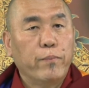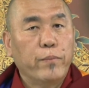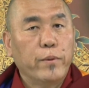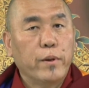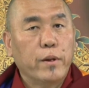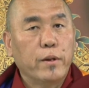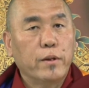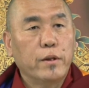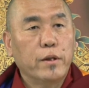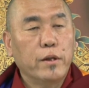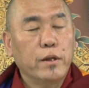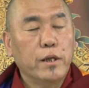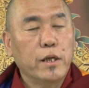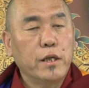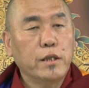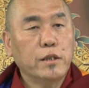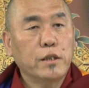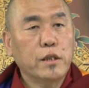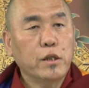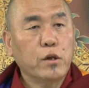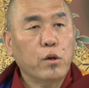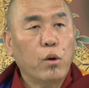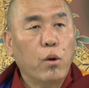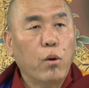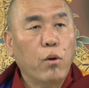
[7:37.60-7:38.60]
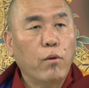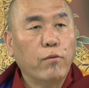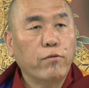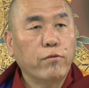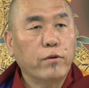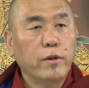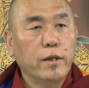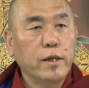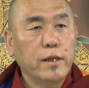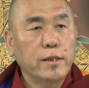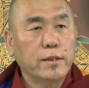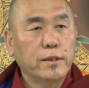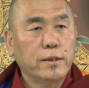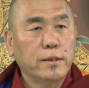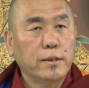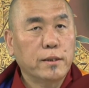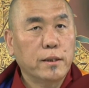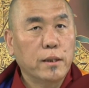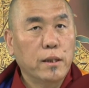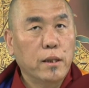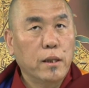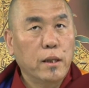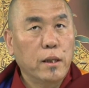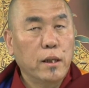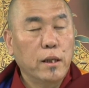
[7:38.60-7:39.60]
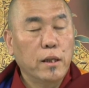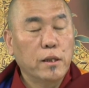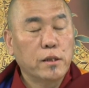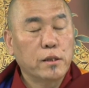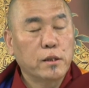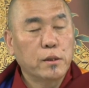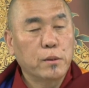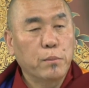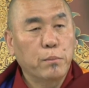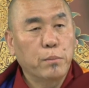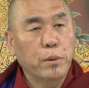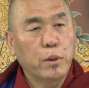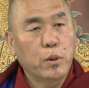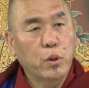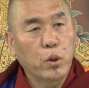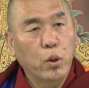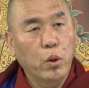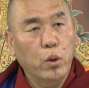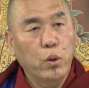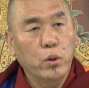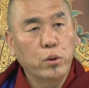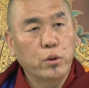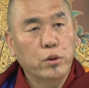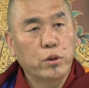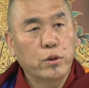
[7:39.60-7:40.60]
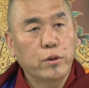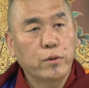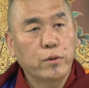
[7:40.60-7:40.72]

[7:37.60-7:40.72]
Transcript: The reason of this is because